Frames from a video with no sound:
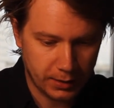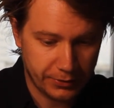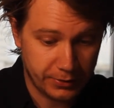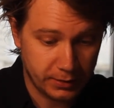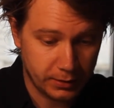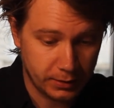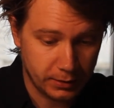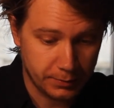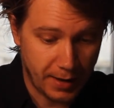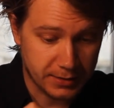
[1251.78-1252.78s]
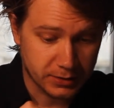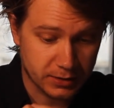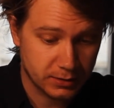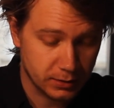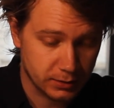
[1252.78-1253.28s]
the master
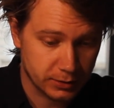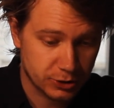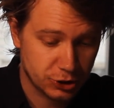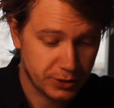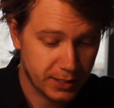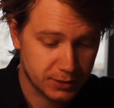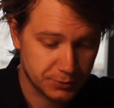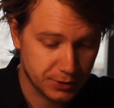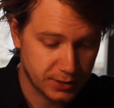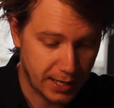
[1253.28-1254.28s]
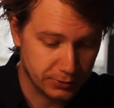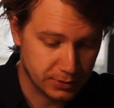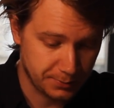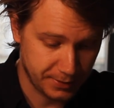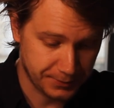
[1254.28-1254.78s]
distiller, she actually reached out
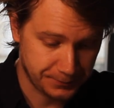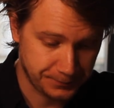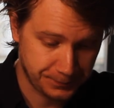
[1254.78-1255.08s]
to me,